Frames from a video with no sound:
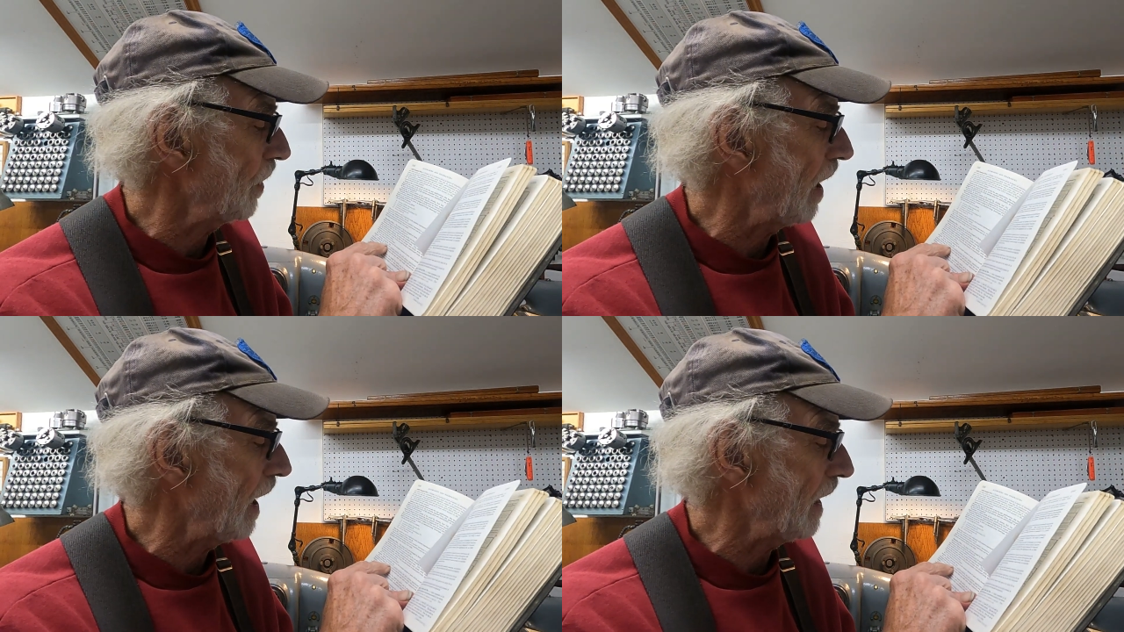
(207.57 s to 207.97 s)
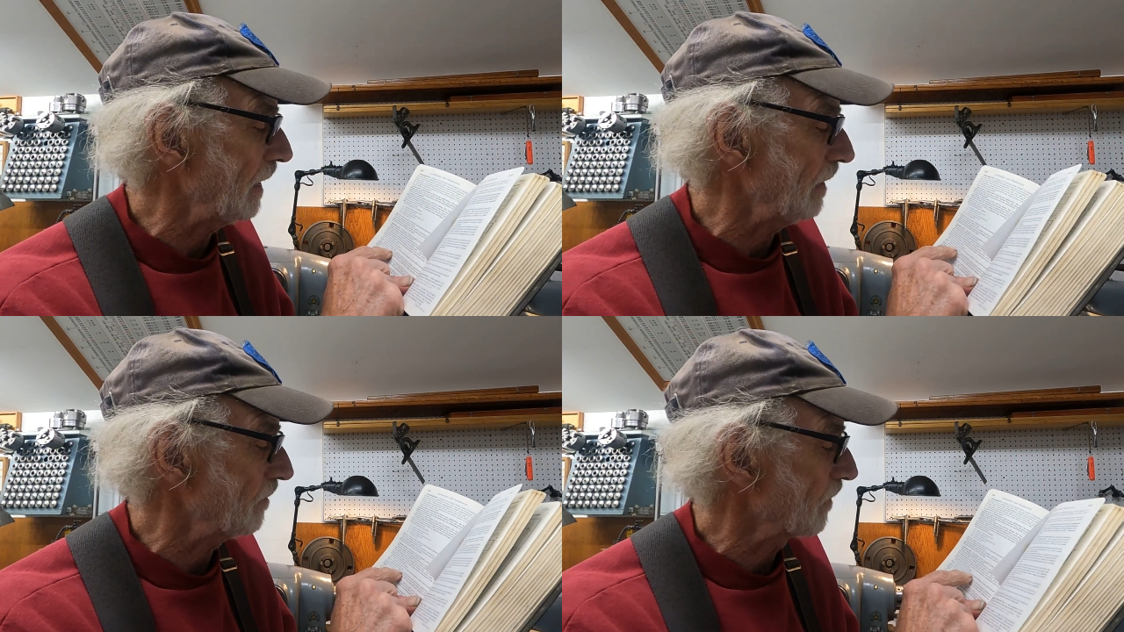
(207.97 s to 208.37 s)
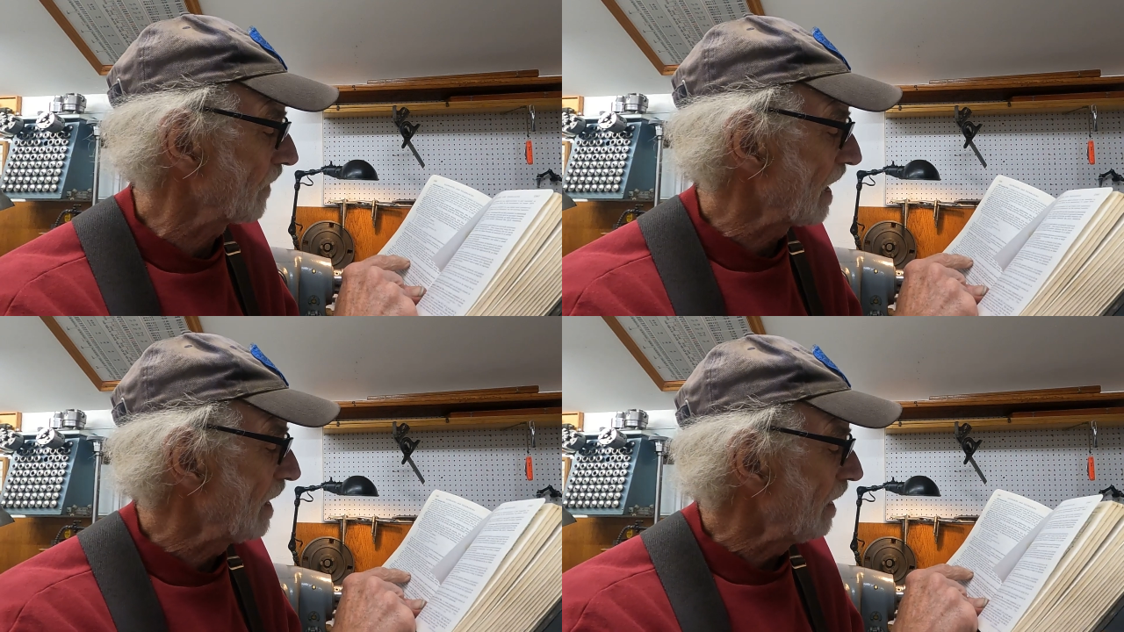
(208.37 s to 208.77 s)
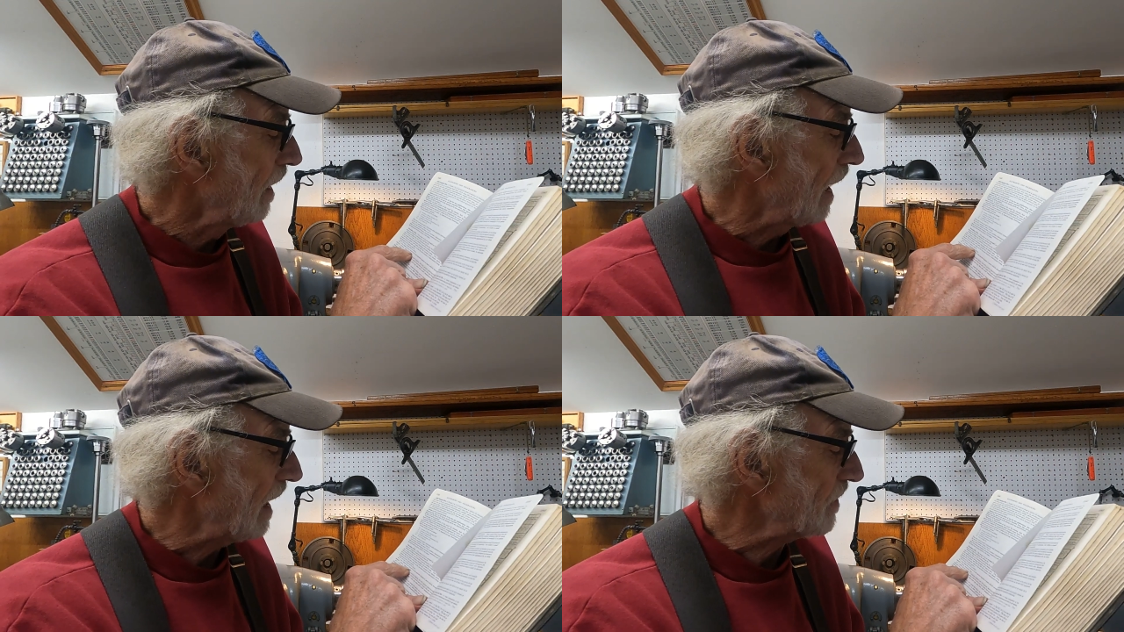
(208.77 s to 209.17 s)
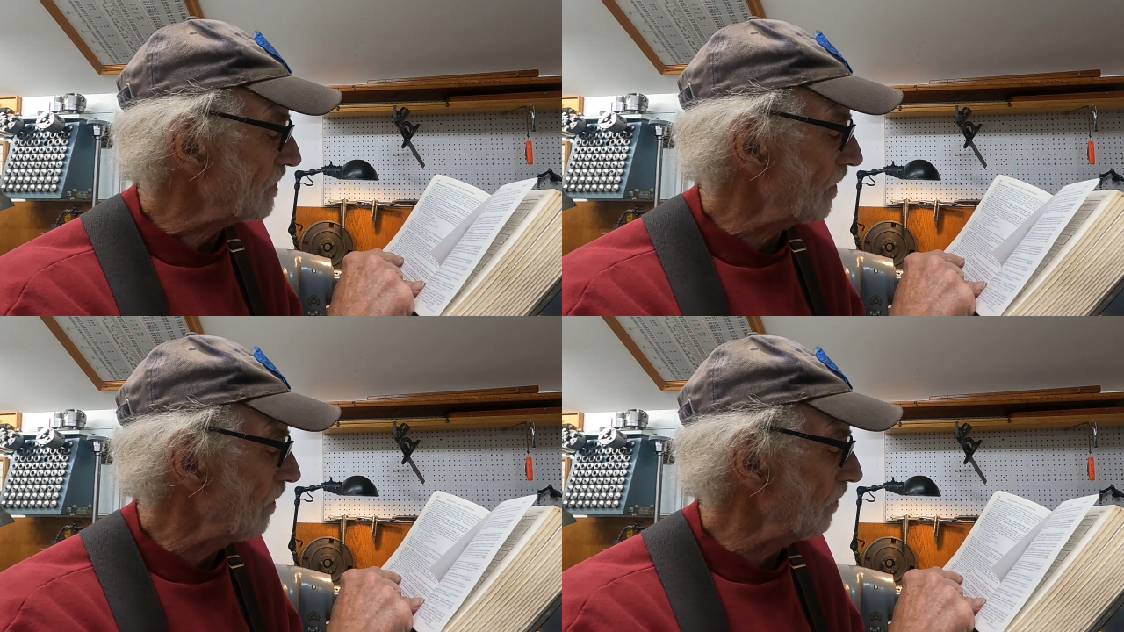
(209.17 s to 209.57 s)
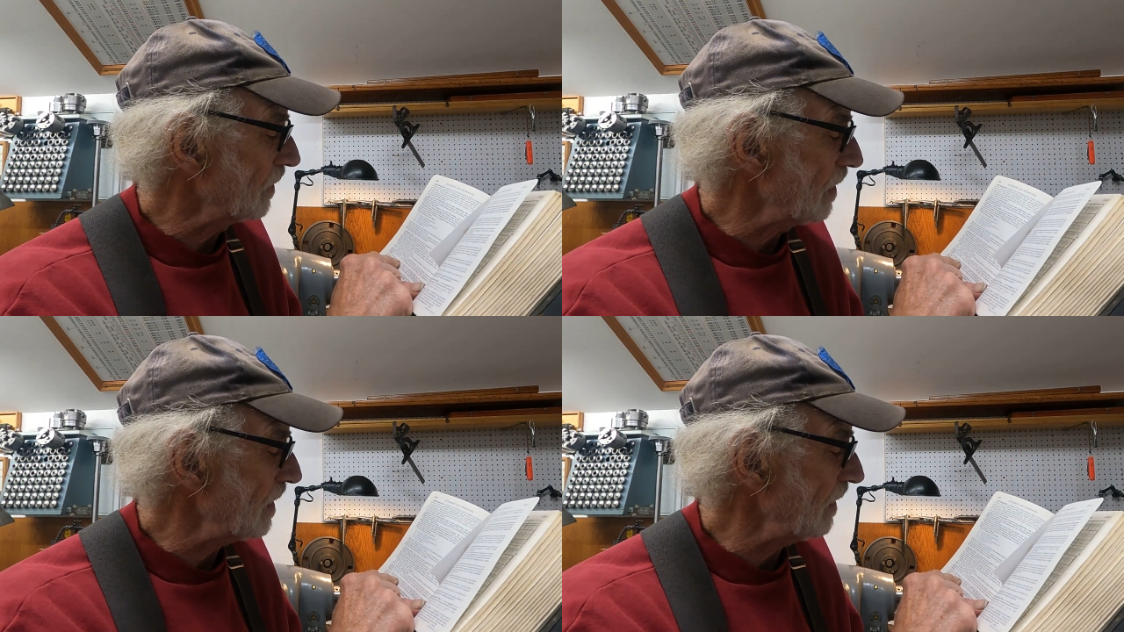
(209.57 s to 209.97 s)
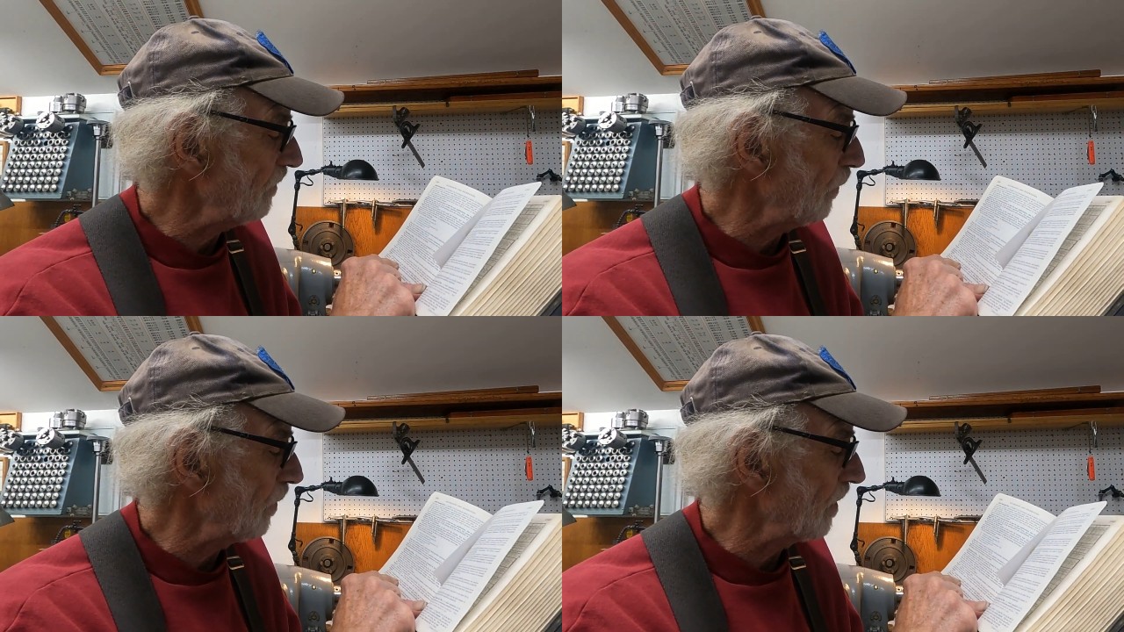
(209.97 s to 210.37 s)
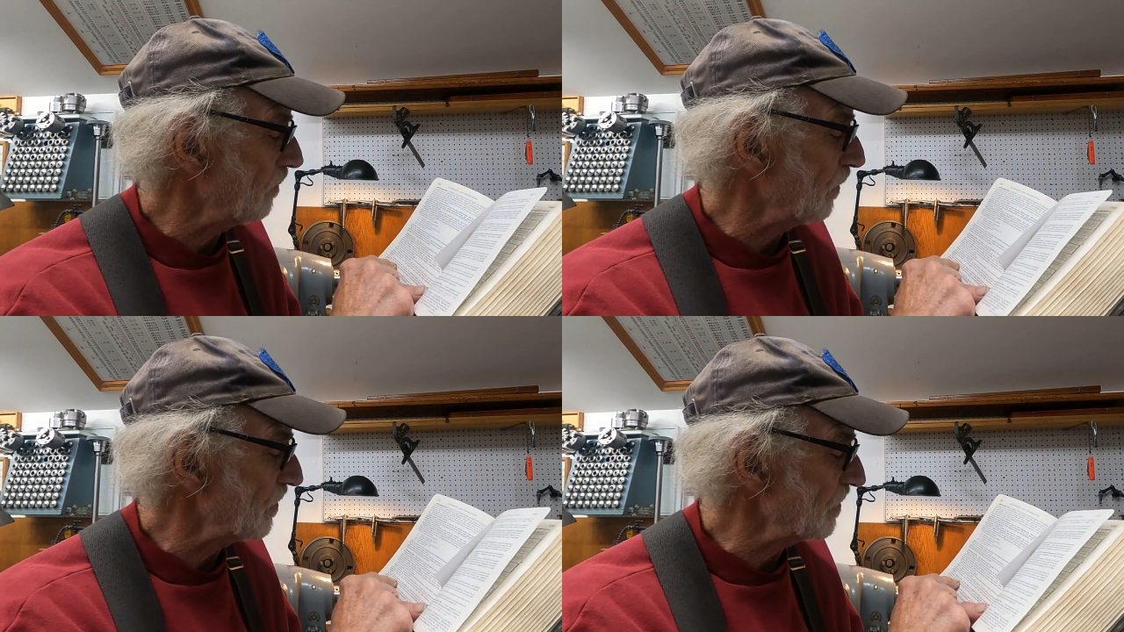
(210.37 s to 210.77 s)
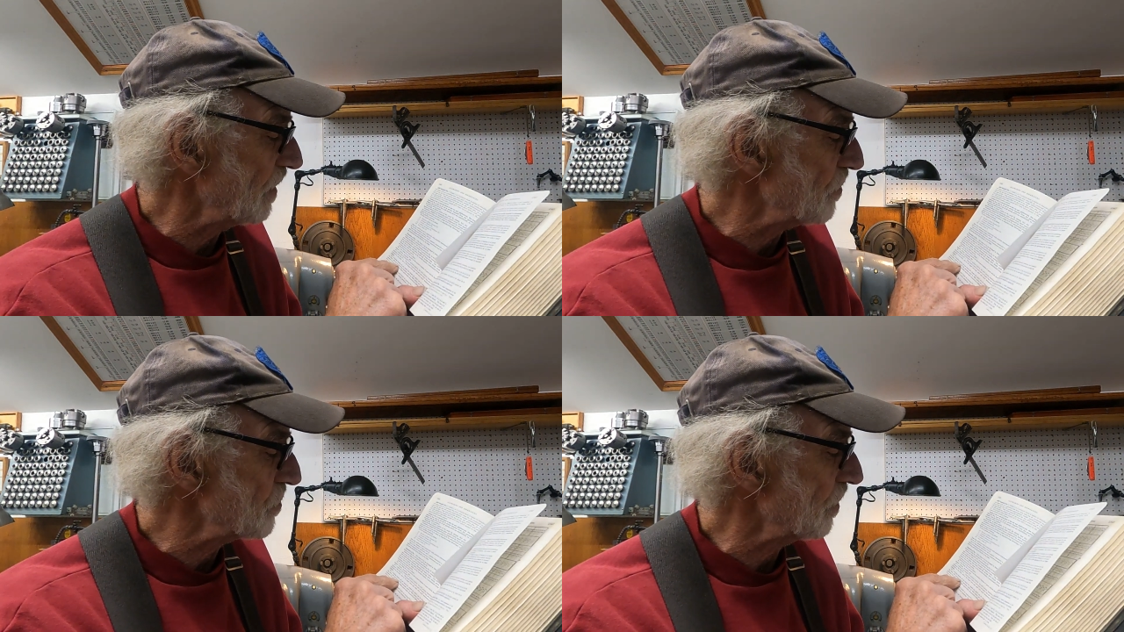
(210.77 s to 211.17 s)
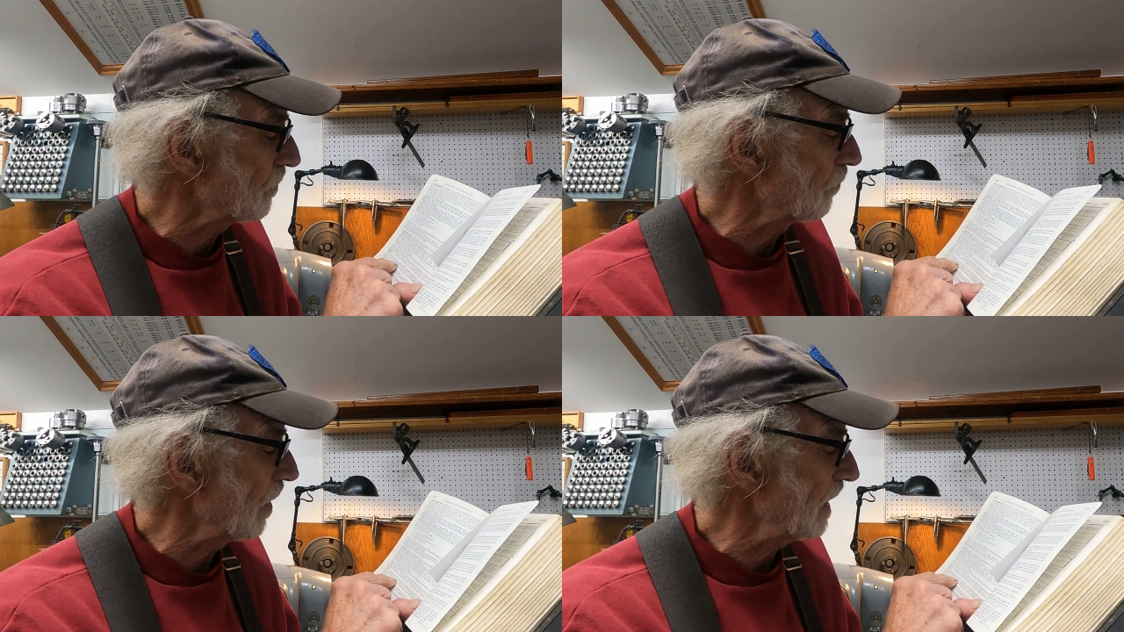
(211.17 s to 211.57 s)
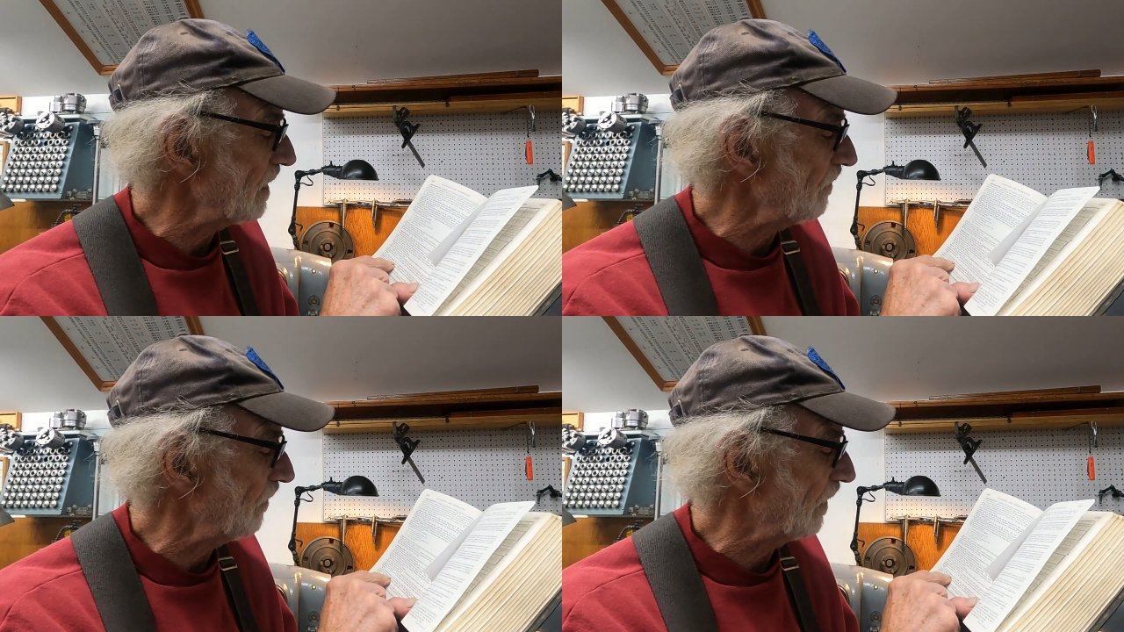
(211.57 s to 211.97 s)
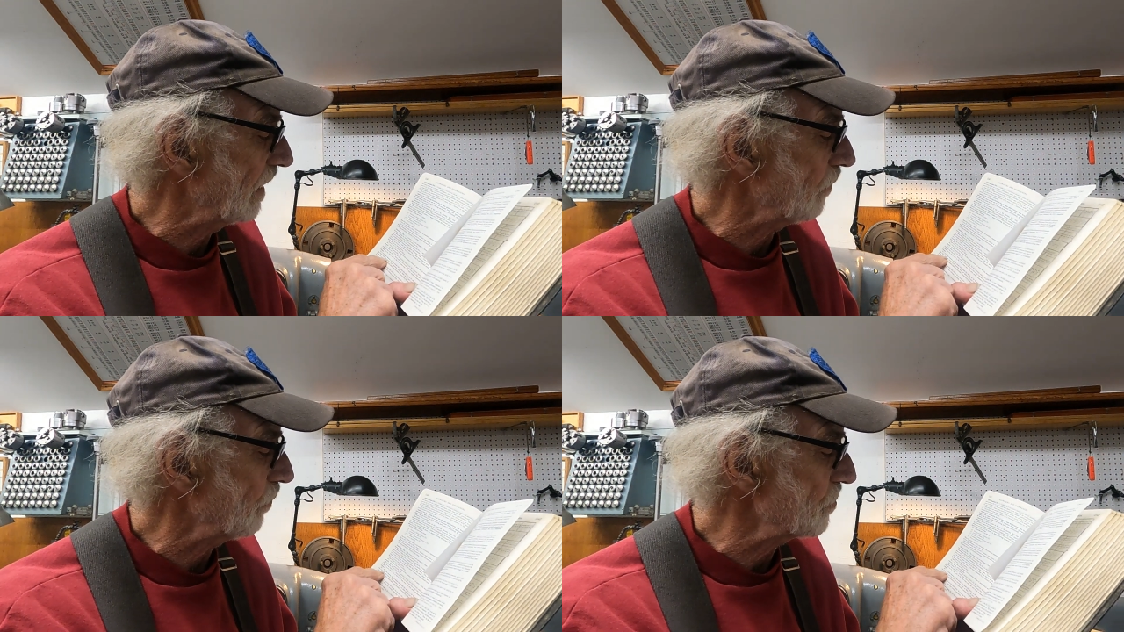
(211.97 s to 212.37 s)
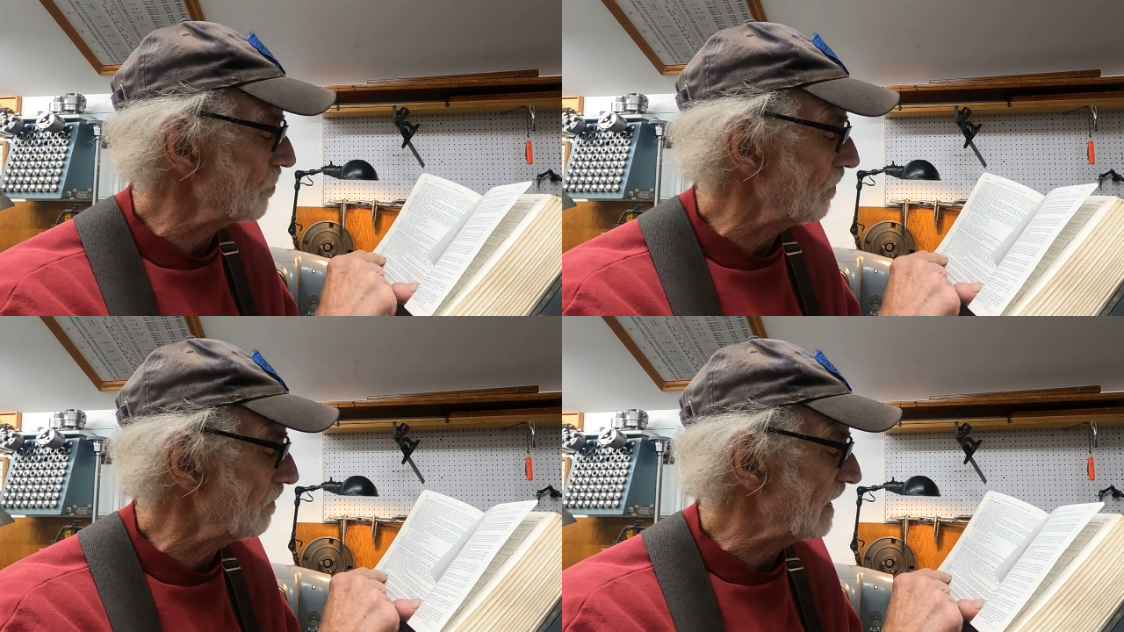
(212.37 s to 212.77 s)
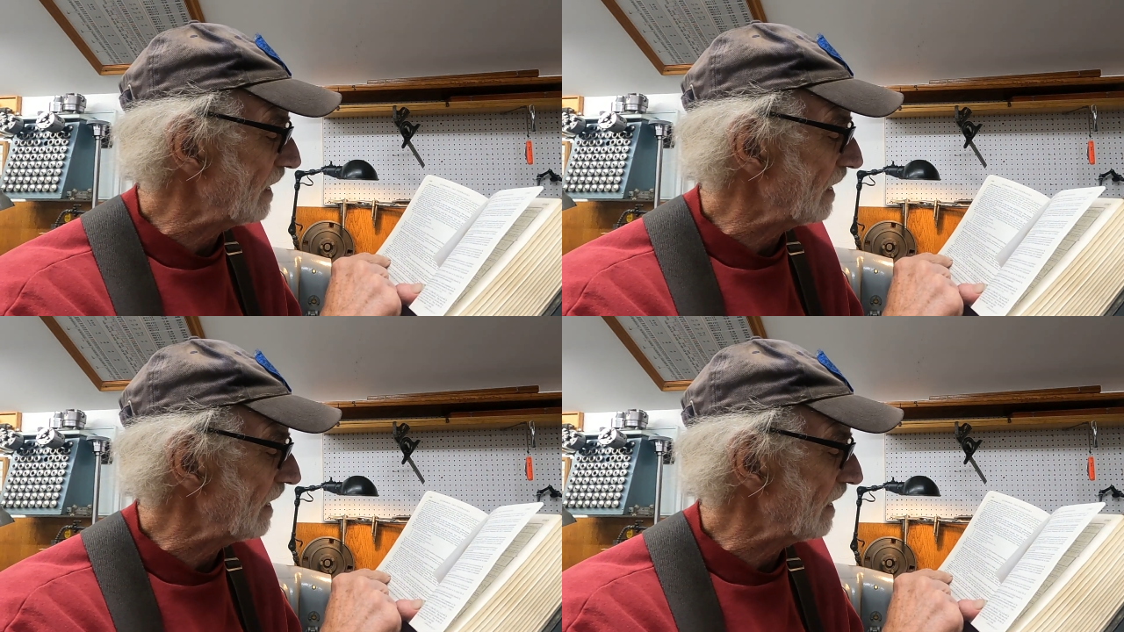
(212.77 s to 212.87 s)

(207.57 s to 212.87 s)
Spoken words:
No face is visible, so there are no lips to read.